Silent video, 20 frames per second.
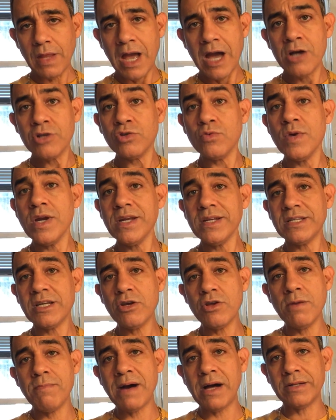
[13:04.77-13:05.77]
I also want to
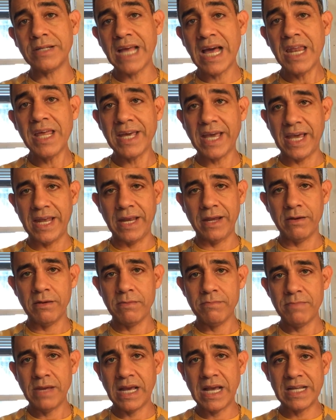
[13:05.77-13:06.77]
tell you about delegating.
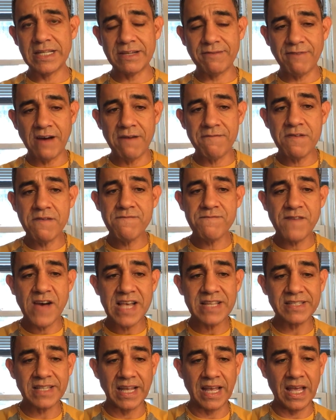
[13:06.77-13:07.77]
Because if I'm
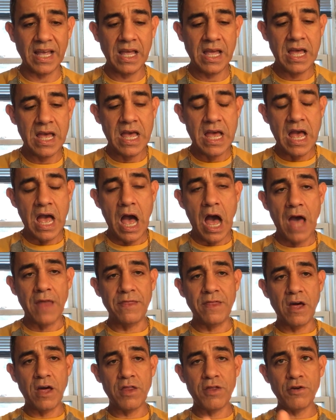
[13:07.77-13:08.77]
investing
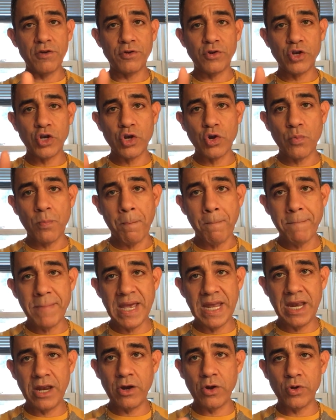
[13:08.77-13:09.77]
another
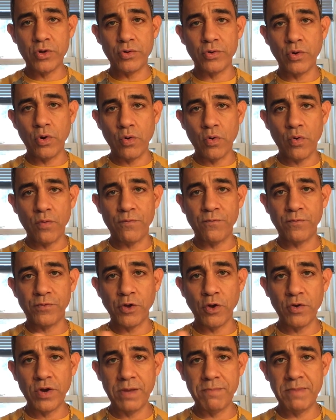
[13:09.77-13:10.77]
minute or
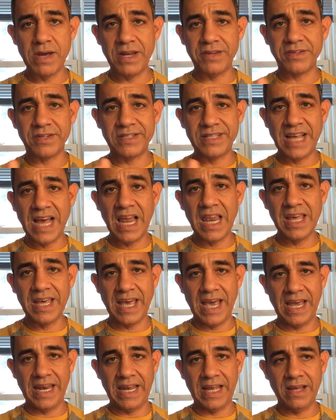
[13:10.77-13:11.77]
30 minutes in
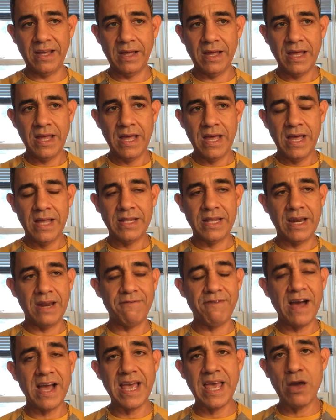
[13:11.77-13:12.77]
delegating, then
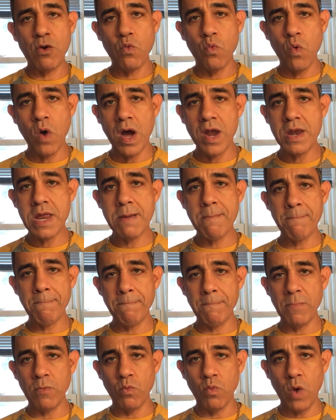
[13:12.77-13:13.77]
if I get
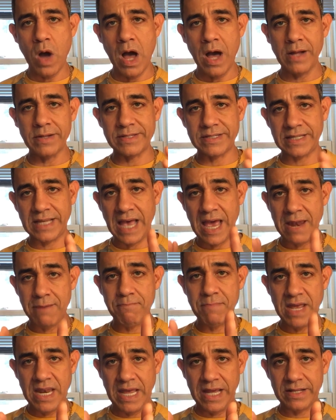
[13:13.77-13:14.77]

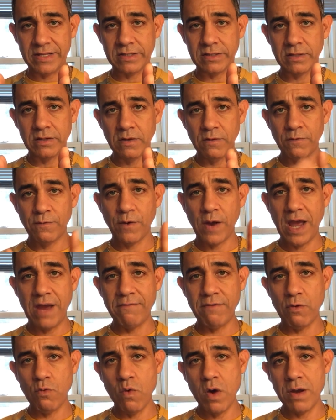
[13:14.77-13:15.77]
10 minutes for
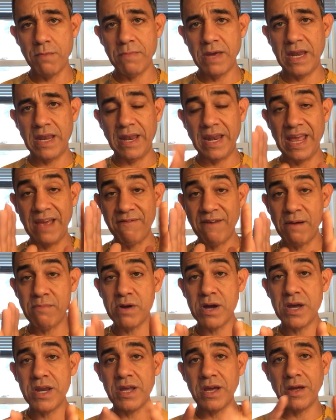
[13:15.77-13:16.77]
every 1 minute, if
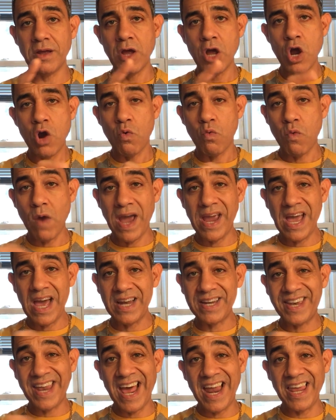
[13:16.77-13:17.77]
I'm going to write
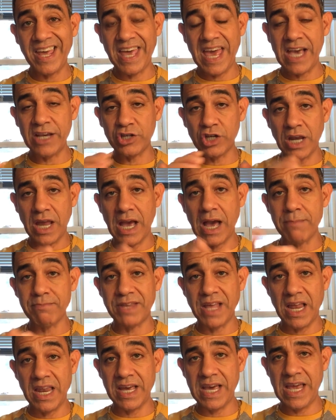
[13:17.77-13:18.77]
a delegation, like I'm
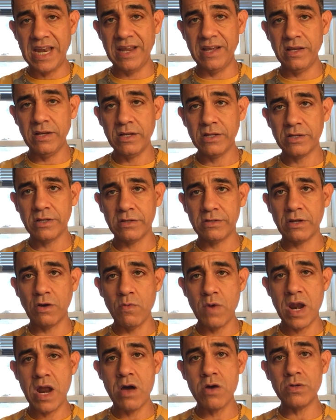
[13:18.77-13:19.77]
delegating to
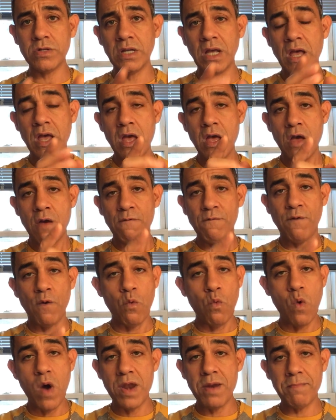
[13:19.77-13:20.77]
someone else, for
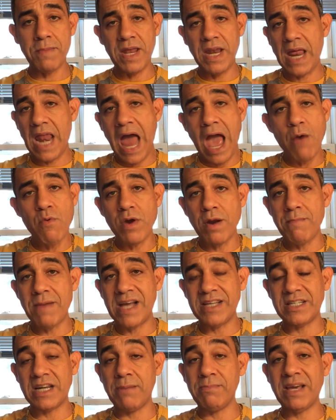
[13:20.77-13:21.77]
1 minute, I would
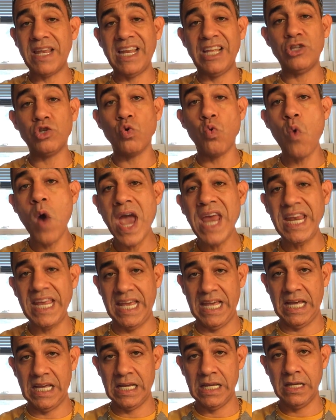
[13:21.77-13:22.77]
imagine I'm getting
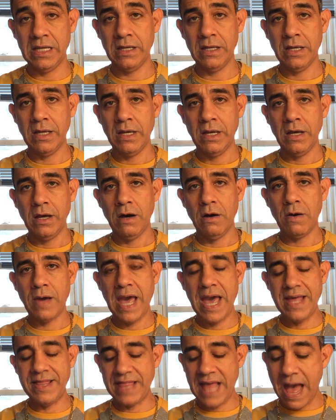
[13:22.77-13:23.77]
20.
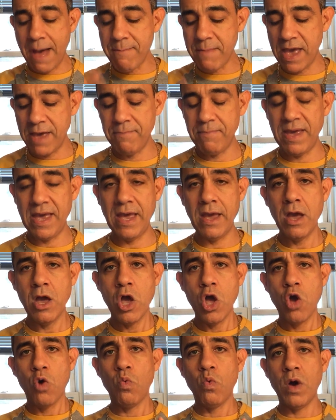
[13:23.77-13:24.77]
Okay, and that may be
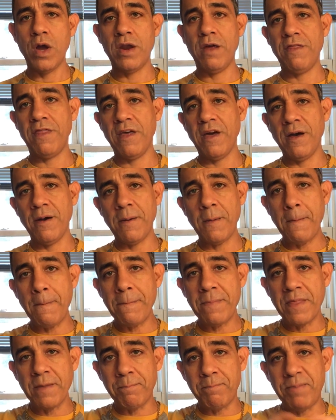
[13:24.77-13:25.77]
one of the
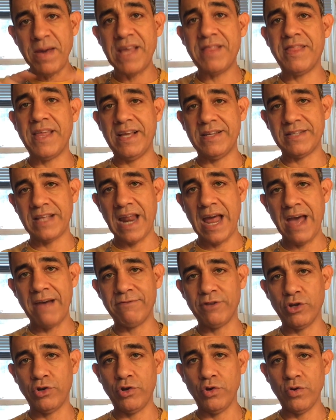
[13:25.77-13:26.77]
big things that I
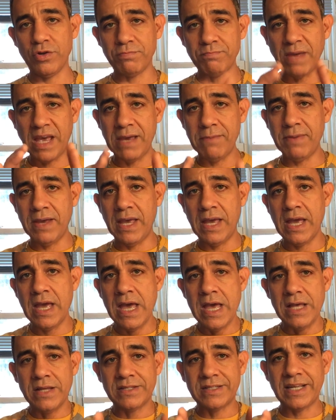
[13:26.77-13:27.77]
have to do, is maybe
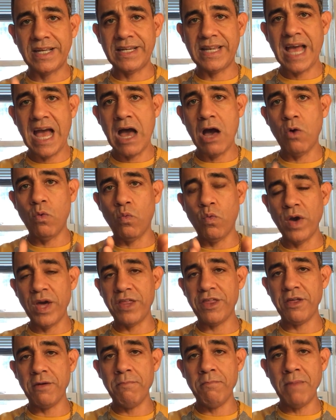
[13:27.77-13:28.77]
sit down
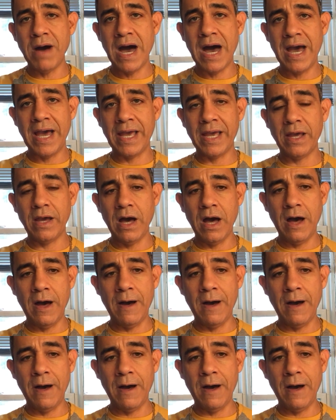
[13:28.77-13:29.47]
with my